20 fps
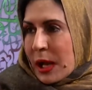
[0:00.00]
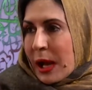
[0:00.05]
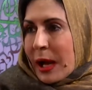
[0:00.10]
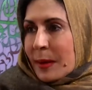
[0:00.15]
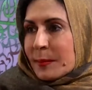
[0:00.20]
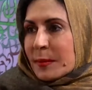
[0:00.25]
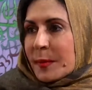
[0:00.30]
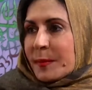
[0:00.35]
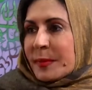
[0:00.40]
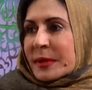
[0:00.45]

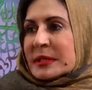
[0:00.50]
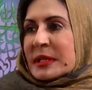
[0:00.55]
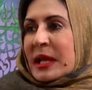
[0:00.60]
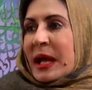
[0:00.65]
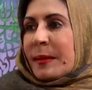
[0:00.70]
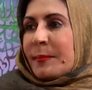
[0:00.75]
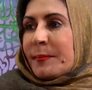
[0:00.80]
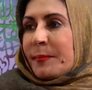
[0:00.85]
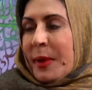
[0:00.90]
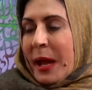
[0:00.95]
I'm a bit
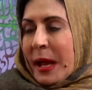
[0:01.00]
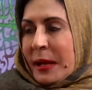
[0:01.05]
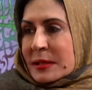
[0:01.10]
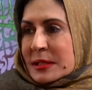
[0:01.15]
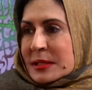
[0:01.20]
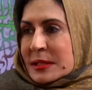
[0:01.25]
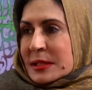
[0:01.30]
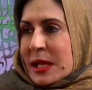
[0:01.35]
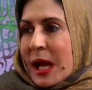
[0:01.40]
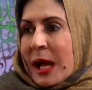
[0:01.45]

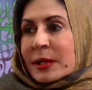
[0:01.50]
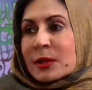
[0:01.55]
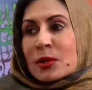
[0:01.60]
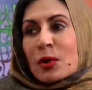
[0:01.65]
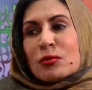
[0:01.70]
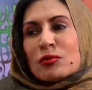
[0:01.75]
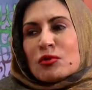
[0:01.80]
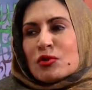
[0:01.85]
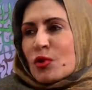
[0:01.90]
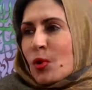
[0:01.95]
embarrassed. I
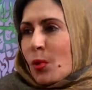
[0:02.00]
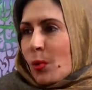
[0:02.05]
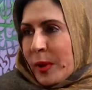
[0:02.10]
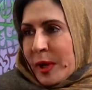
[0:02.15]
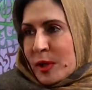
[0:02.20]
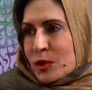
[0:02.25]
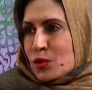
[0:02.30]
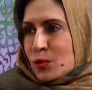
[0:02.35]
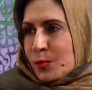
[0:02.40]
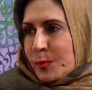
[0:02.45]
don't know
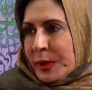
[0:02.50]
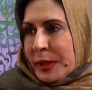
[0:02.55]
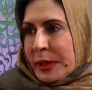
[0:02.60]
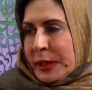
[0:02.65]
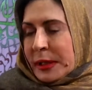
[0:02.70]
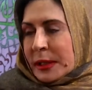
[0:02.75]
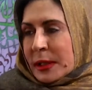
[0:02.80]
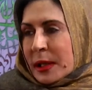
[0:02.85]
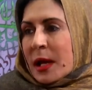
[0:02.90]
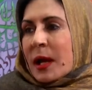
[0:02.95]
where to
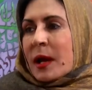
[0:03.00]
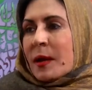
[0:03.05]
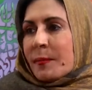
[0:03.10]
begin.